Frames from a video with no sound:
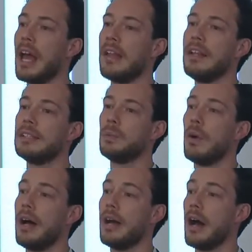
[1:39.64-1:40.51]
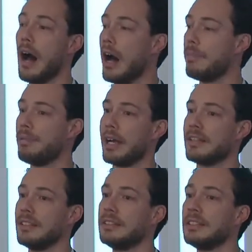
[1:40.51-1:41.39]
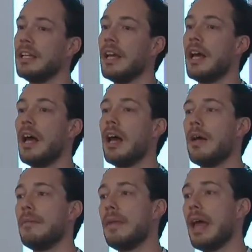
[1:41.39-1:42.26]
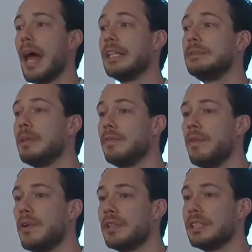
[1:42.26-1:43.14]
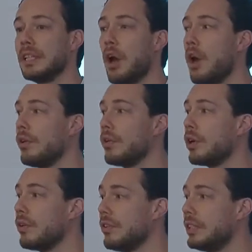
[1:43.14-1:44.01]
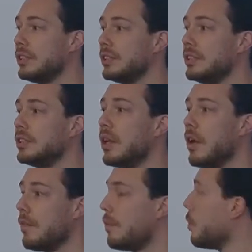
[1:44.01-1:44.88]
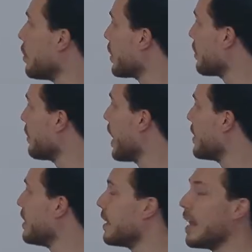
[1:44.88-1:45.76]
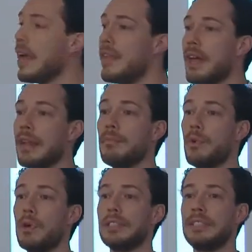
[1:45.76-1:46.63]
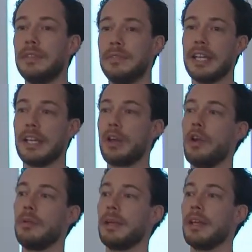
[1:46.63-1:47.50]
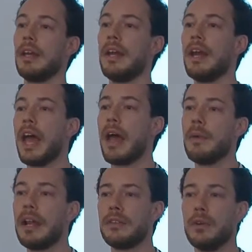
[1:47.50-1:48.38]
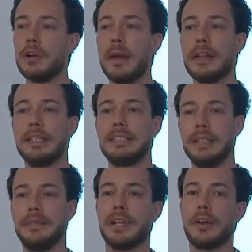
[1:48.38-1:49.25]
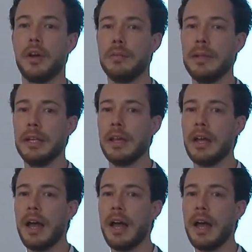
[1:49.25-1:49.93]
And that's why our practice has been focusing on the conditions for creating that more civic economy. And when I talk about a civic economy,